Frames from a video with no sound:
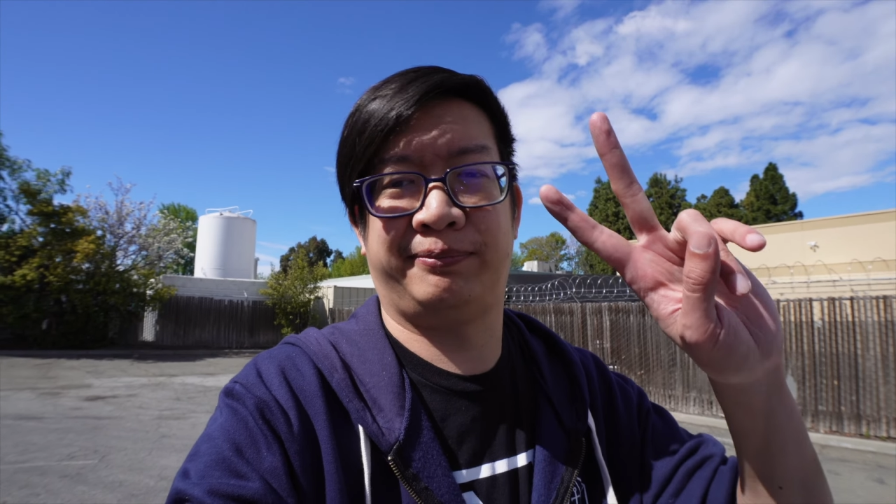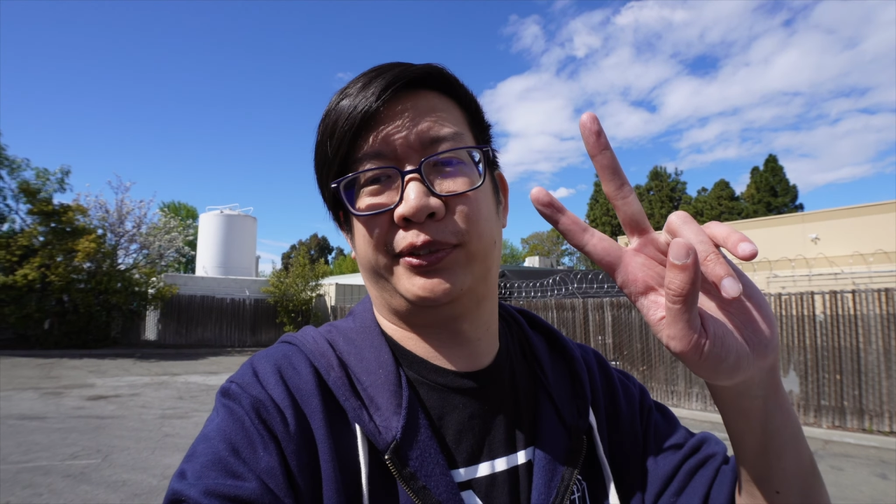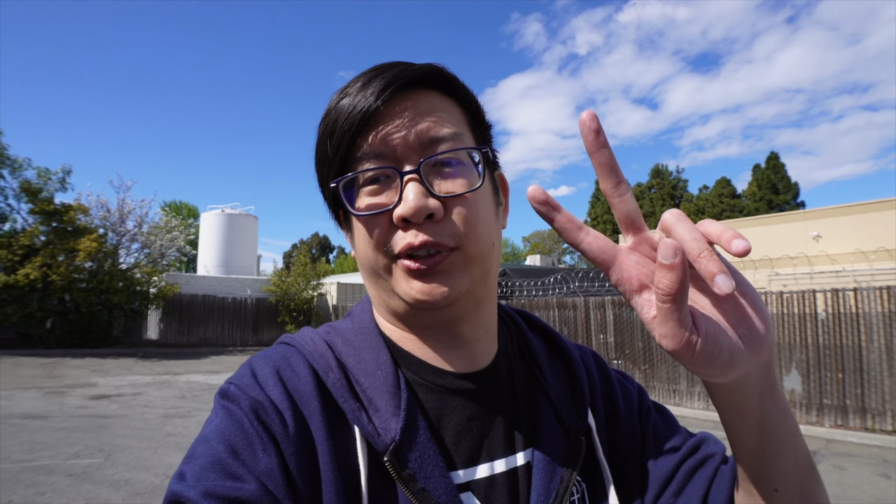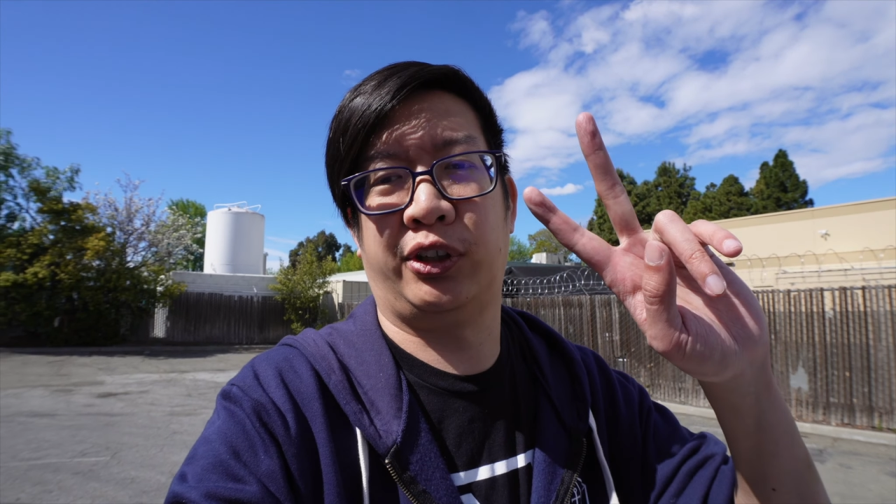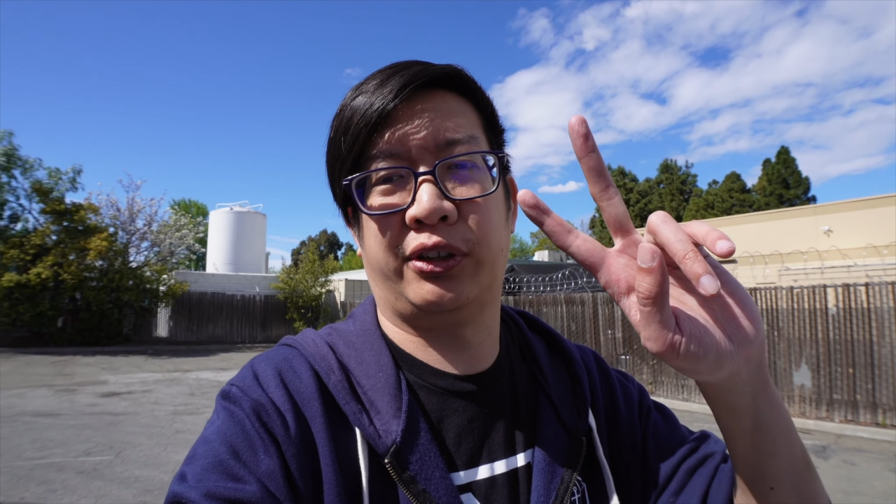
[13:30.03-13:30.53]

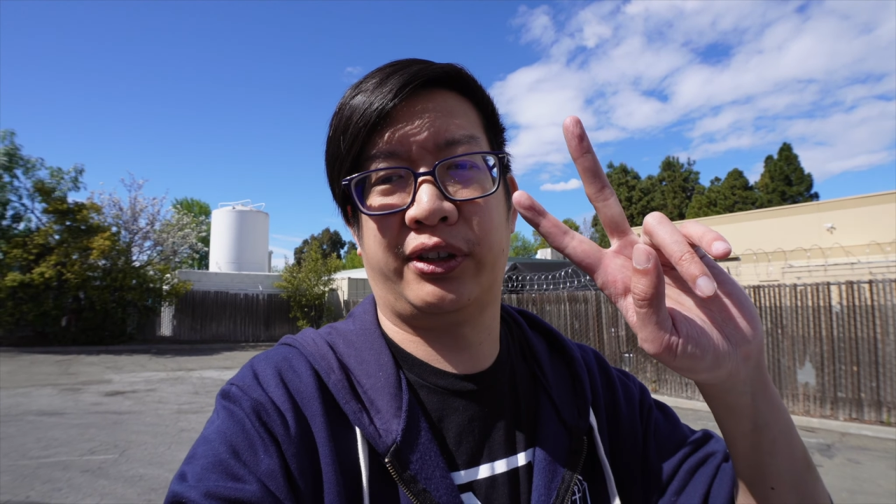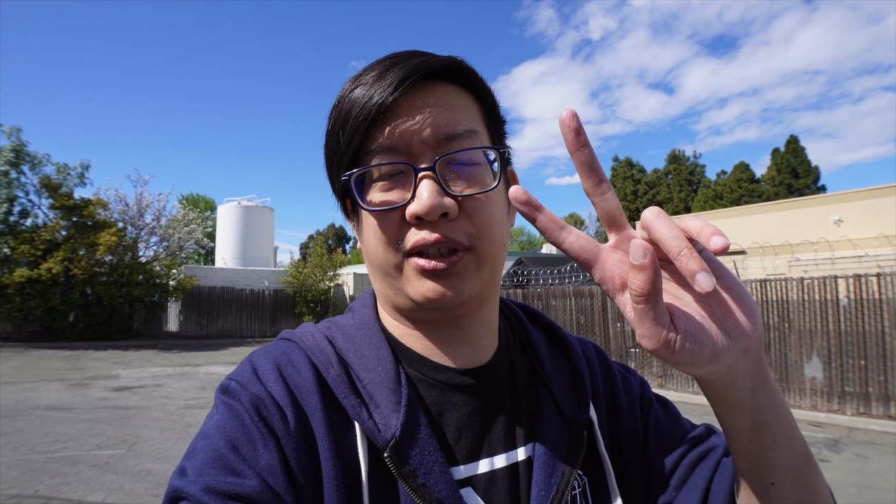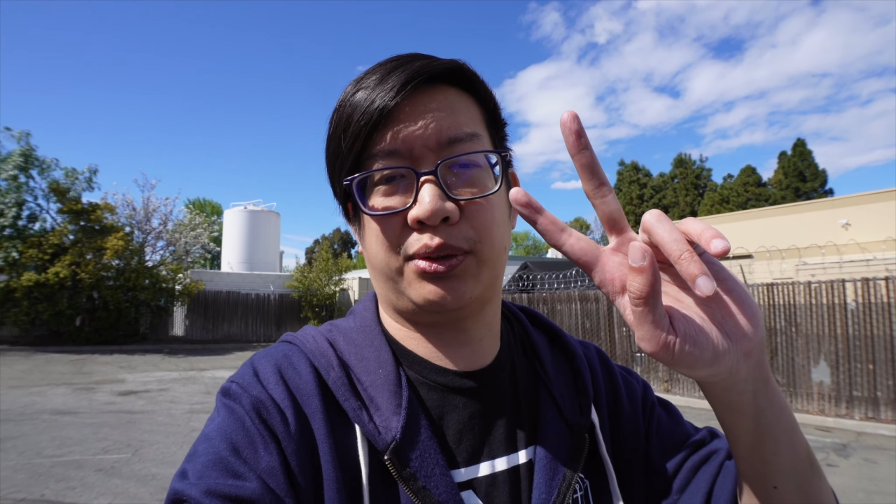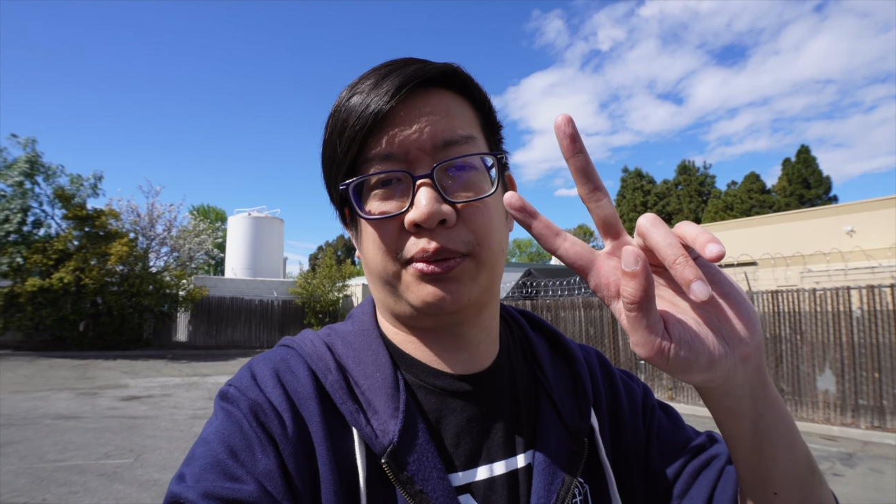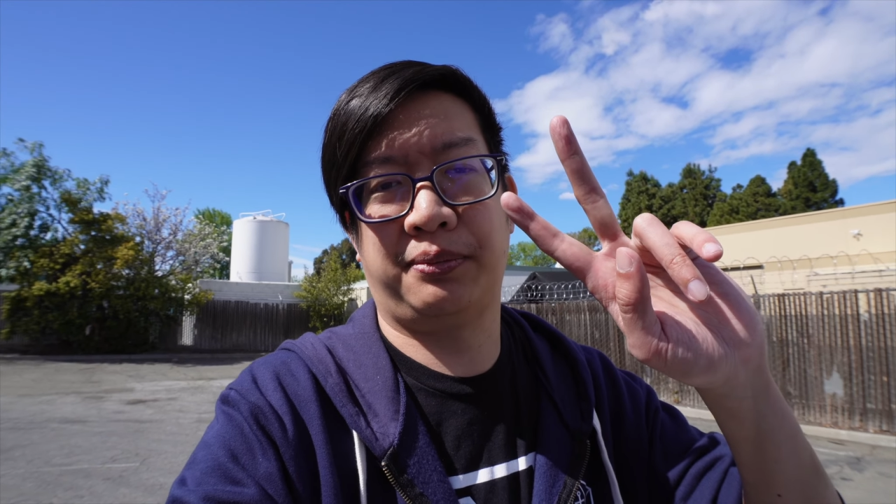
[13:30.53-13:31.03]
See you all in the
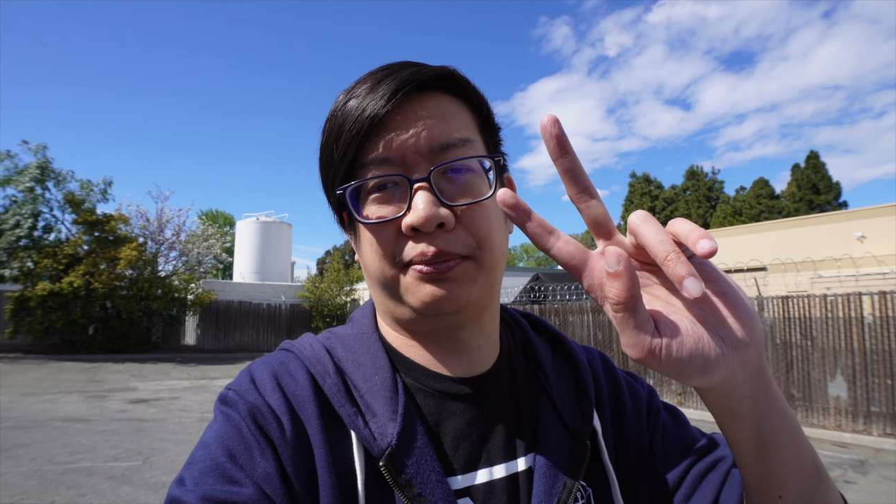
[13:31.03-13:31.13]
next one.